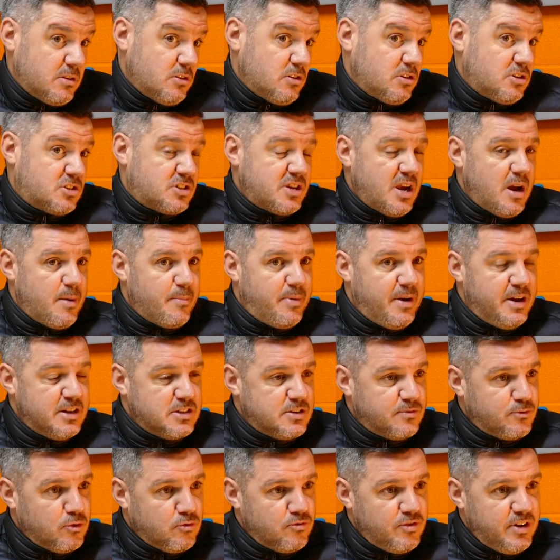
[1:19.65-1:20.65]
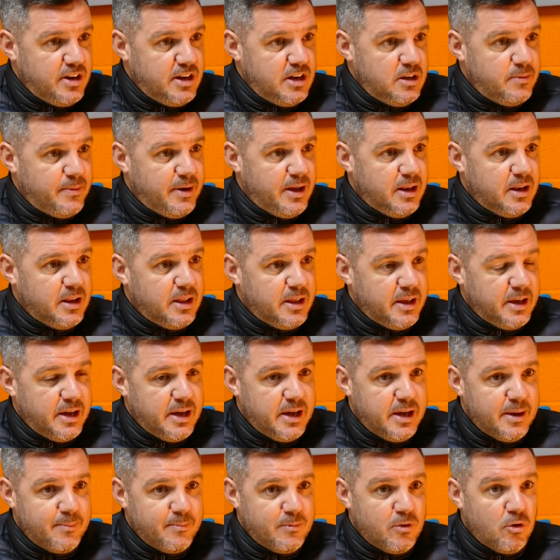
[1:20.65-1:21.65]
Look, certain players have done really well.
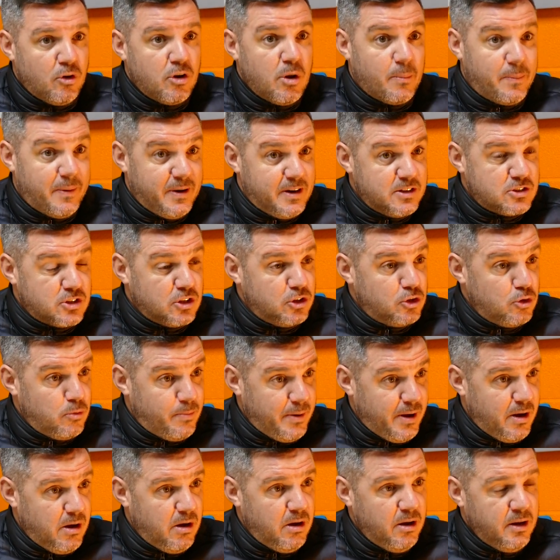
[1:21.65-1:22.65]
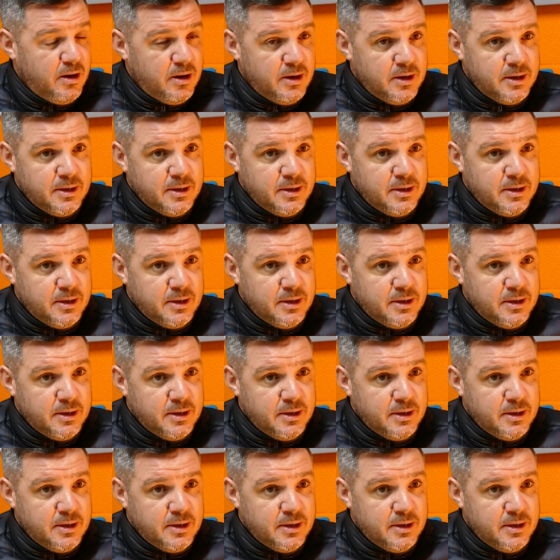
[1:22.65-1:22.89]
Other players can do better.